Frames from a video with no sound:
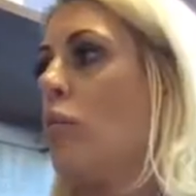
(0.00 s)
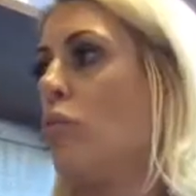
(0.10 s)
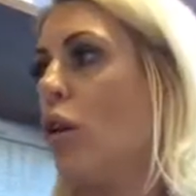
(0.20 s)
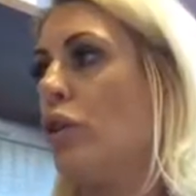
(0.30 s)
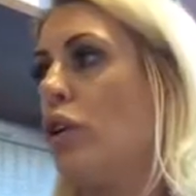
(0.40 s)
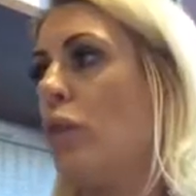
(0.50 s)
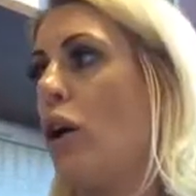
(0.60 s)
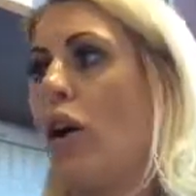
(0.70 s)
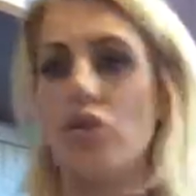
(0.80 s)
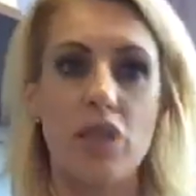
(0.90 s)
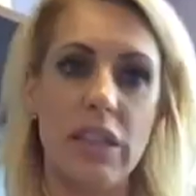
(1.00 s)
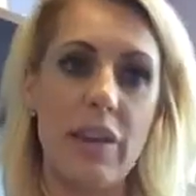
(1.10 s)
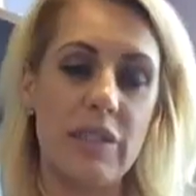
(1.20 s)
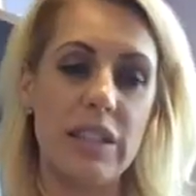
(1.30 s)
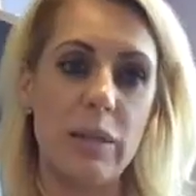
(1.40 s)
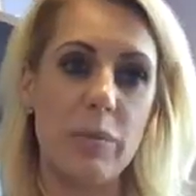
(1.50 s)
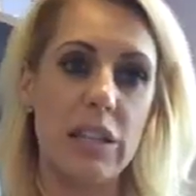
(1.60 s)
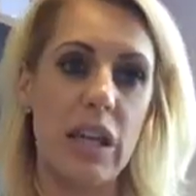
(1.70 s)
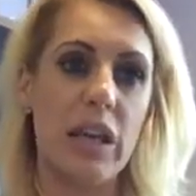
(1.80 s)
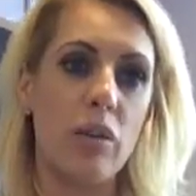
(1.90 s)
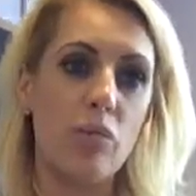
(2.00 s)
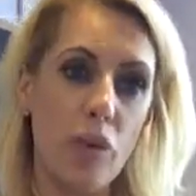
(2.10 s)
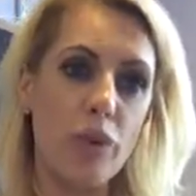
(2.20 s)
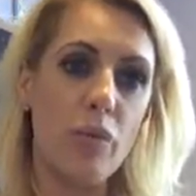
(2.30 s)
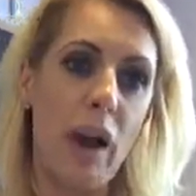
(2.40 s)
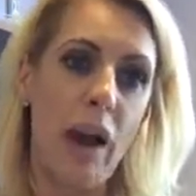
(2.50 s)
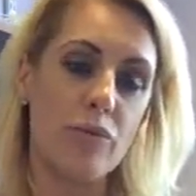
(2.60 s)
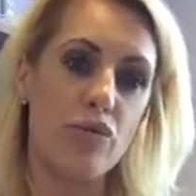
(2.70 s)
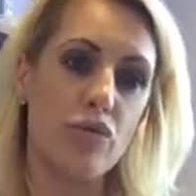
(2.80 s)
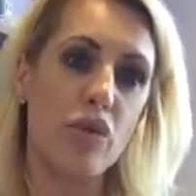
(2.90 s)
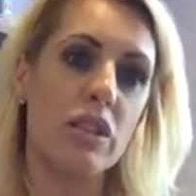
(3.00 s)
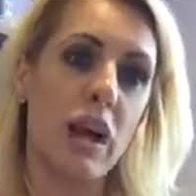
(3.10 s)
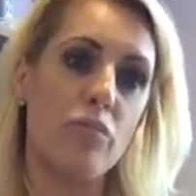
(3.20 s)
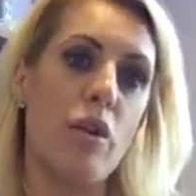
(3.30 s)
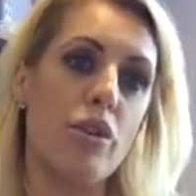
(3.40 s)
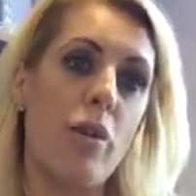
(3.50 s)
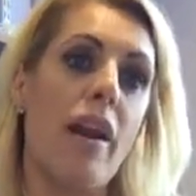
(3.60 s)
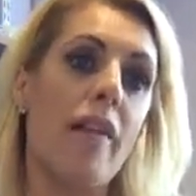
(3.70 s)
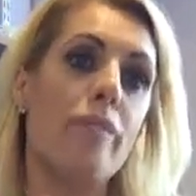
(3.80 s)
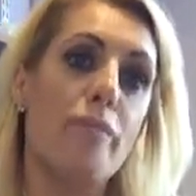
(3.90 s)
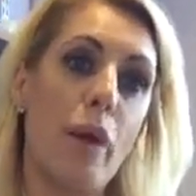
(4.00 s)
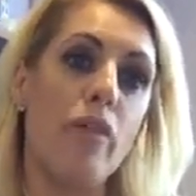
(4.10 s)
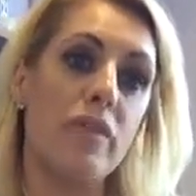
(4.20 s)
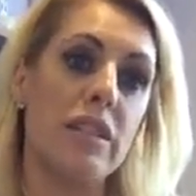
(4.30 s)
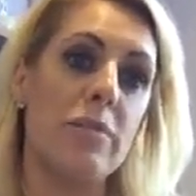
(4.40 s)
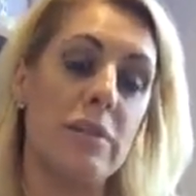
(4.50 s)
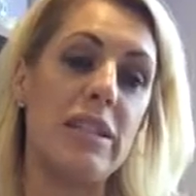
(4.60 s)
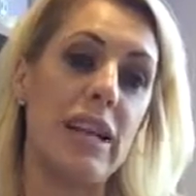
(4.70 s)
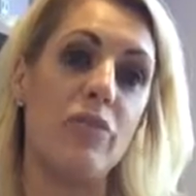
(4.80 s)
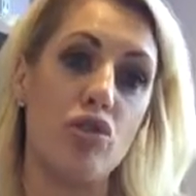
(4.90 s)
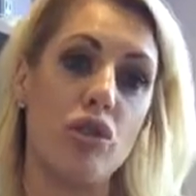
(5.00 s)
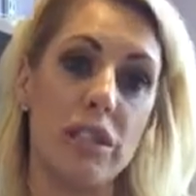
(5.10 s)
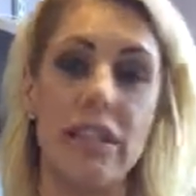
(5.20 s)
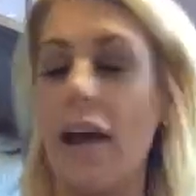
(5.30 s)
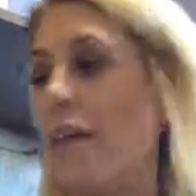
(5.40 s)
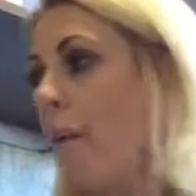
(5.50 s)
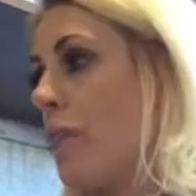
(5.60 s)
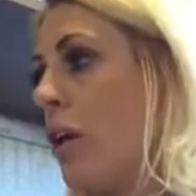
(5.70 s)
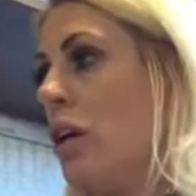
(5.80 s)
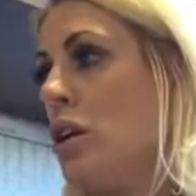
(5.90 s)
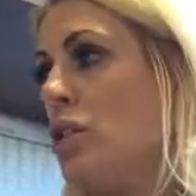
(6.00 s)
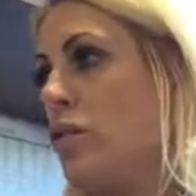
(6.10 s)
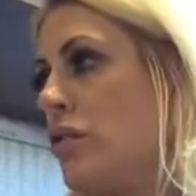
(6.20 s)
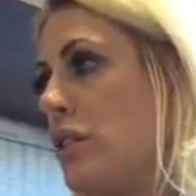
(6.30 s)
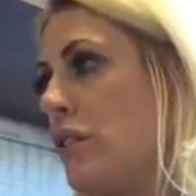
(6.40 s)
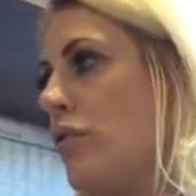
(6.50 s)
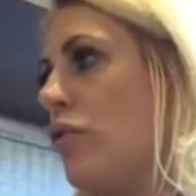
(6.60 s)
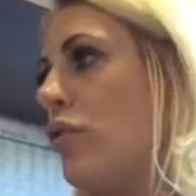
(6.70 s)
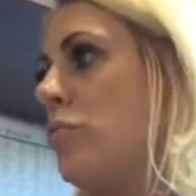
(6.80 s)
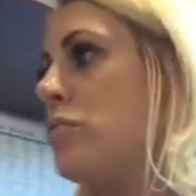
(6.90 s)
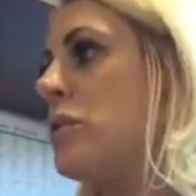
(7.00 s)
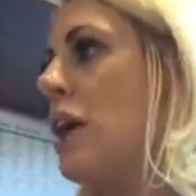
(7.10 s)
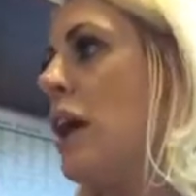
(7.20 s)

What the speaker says: One who are just having CBT, one who are having drugs, and one who are having both CBT and drugs together. So three different groups.